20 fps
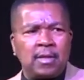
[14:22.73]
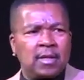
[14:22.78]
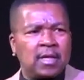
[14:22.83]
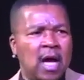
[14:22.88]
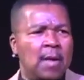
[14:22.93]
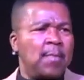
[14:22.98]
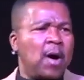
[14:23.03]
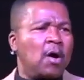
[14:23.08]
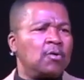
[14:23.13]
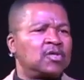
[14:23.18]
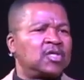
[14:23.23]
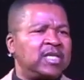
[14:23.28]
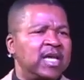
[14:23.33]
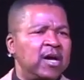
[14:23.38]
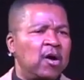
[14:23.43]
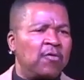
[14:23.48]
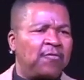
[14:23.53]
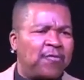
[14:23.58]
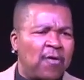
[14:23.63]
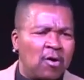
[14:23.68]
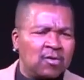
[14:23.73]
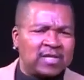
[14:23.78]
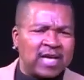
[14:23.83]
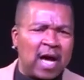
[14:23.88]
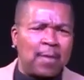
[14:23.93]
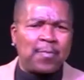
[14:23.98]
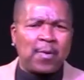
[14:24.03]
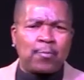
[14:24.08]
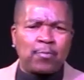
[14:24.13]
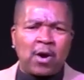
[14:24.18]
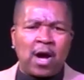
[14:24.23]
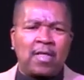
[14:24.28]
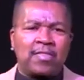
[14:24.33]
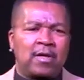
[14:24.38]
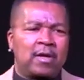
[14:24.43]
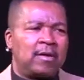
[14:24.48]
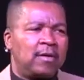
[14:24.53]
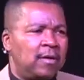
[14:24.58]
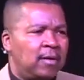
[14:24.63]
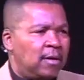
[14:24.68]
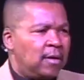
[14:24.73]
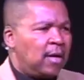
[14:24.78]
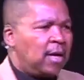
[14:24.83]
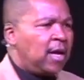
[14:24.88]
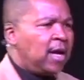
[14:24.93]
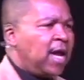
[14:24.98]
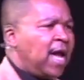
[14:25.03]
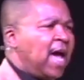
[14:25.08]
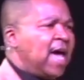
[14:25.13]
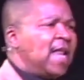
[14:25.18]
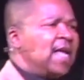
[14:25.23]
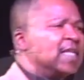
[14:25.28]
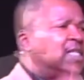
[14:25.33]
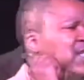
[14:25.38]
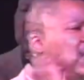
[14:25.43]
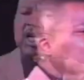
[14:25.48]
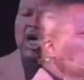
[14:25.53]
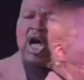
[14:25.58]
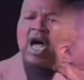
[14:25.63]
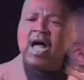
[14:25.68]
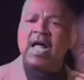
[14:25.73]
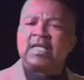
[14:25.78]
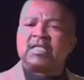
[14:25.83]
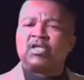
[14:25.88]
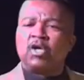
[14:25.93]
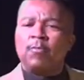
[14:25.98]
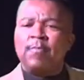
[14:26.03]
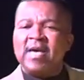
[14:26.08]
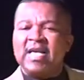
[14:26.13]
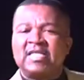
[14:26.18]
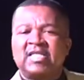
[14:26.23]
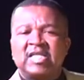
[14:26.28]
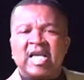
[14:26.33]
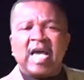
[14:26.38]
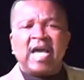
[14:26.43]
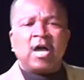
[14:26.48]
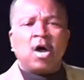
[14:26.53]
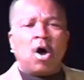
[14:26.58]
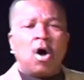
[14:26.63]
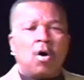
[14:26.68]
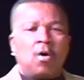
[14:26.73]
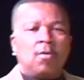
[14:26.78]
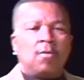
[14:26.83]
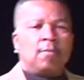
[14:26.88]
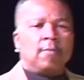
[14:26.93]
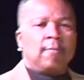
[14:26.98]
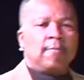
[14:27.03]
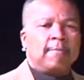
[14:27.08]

Come on, single folks, help a brother. It is good to be single.